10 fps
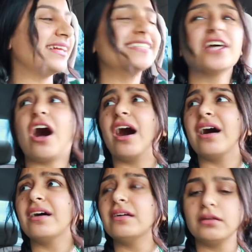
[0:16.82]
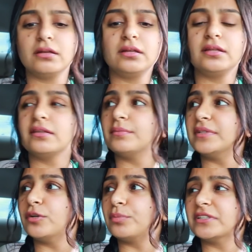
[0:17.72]
it's hot. Let
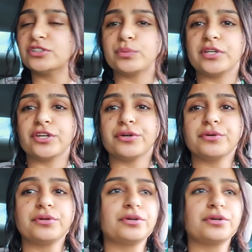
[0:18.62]
me open this window.